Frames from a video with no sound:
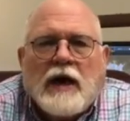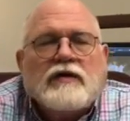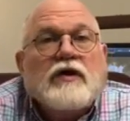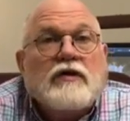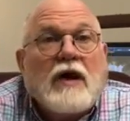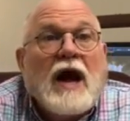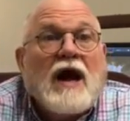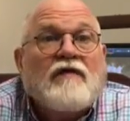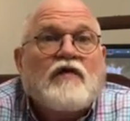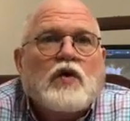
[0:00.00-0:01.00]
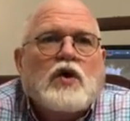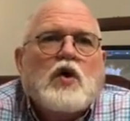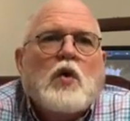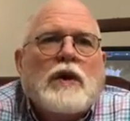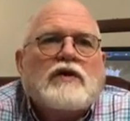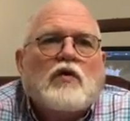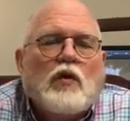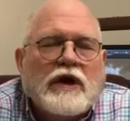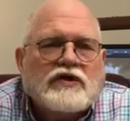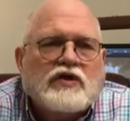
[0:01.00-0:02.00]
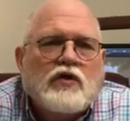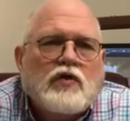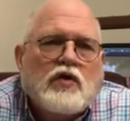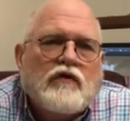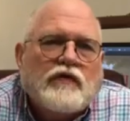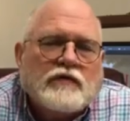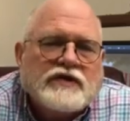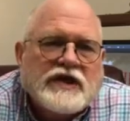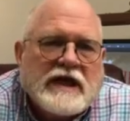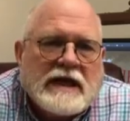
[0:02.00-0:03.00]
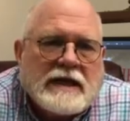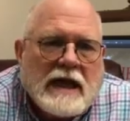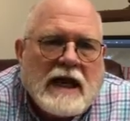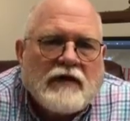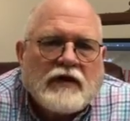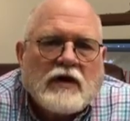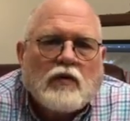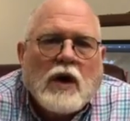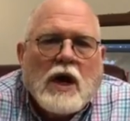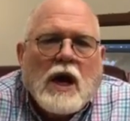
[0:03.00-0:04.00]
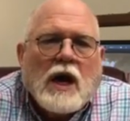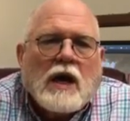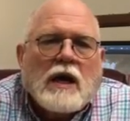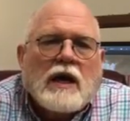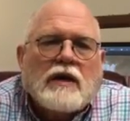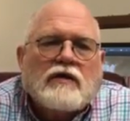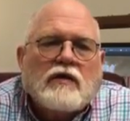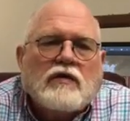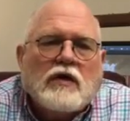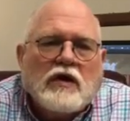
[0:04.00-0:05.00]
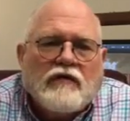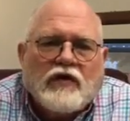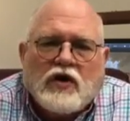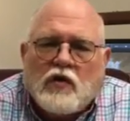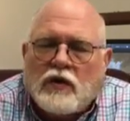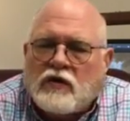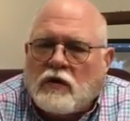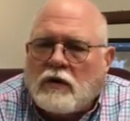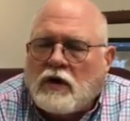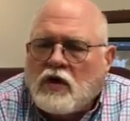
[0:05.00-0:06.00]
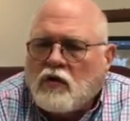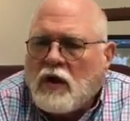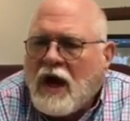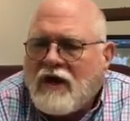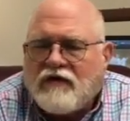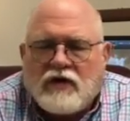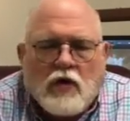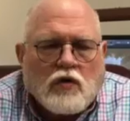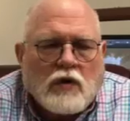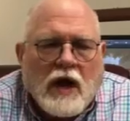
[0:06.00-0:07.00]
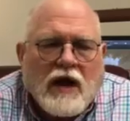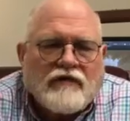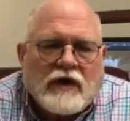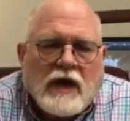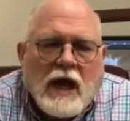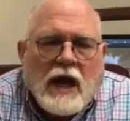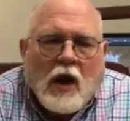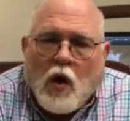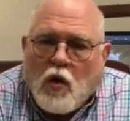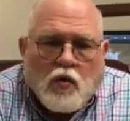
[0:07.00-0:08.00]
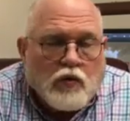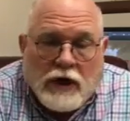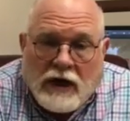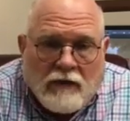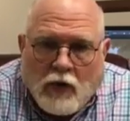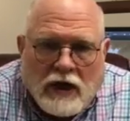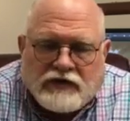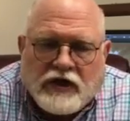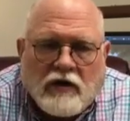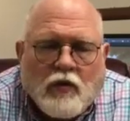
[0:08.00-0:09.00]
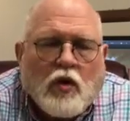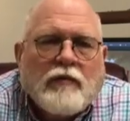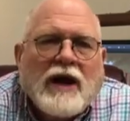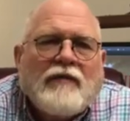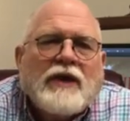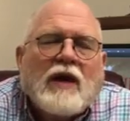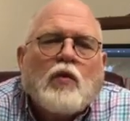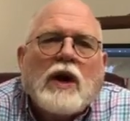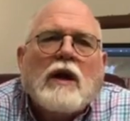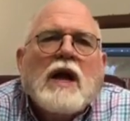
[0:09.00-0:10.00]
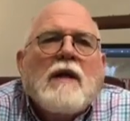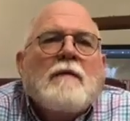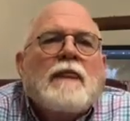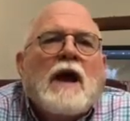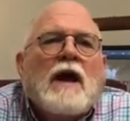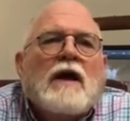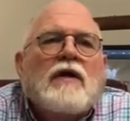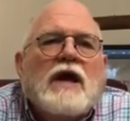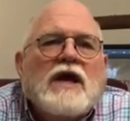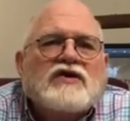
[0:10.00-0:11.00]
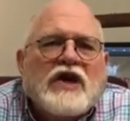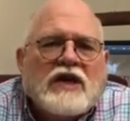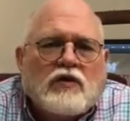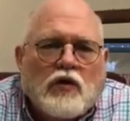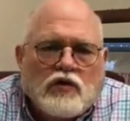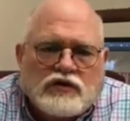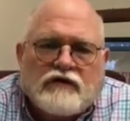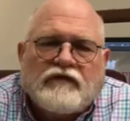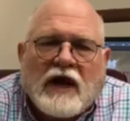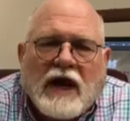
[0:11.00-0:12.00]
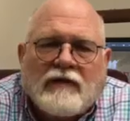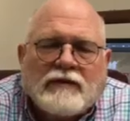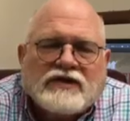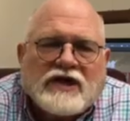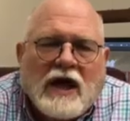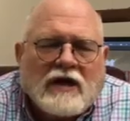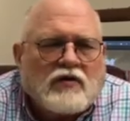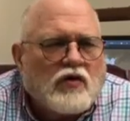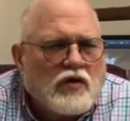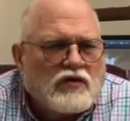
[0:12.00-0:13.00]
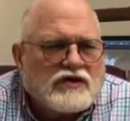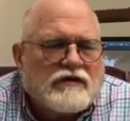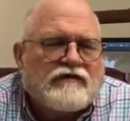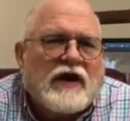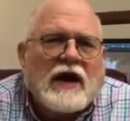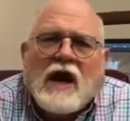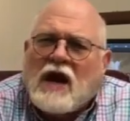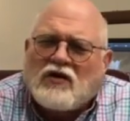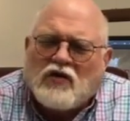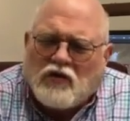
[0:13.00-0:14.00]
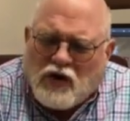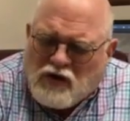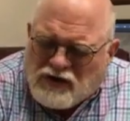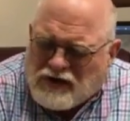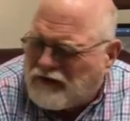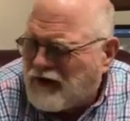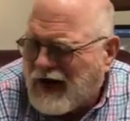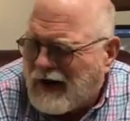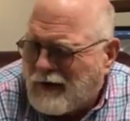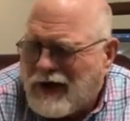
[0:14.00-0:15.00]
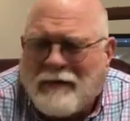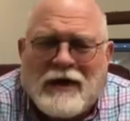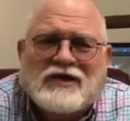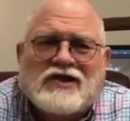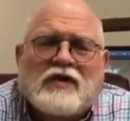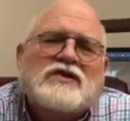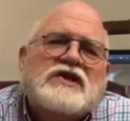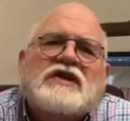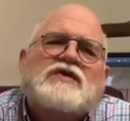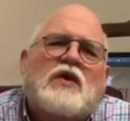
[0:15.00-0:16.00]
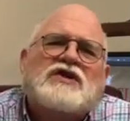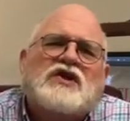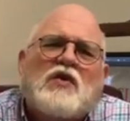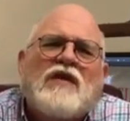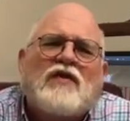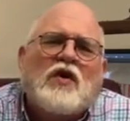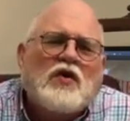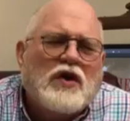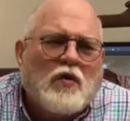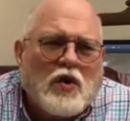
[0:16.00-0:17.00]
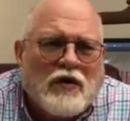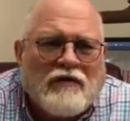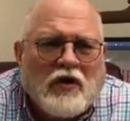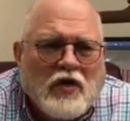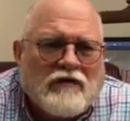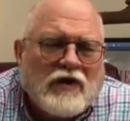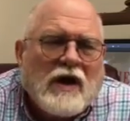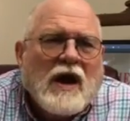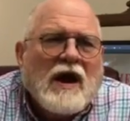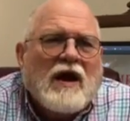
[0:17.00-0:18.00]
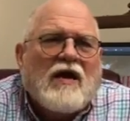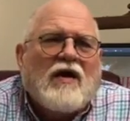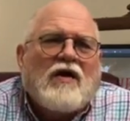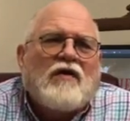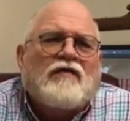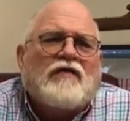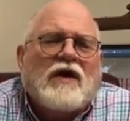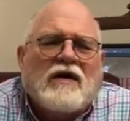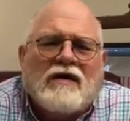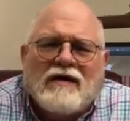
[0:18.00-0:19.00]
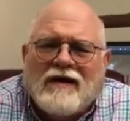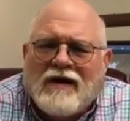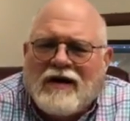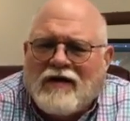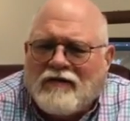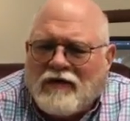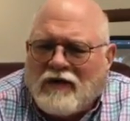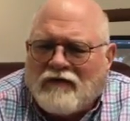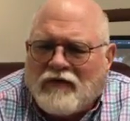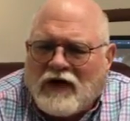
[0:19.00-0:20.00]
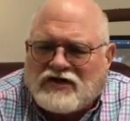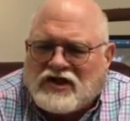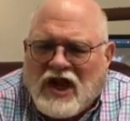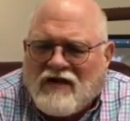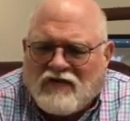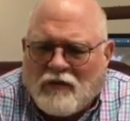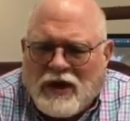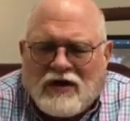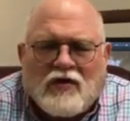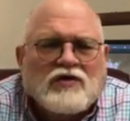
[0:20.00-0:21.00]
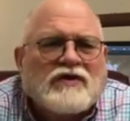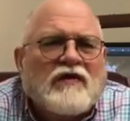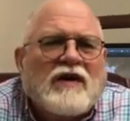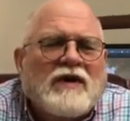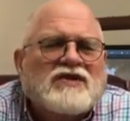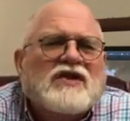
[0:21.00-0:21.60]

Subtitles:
to die for you and to rescue you from sin and death, and to deliver you into a new life, eternal life. And, oh, really? Well, let's hear more about that. Well, He's a crucified Messiah. Crucified? Crucified? Well, that makes no sense whatsoever. Who in the world ever heard of a Savior being crucified? Makes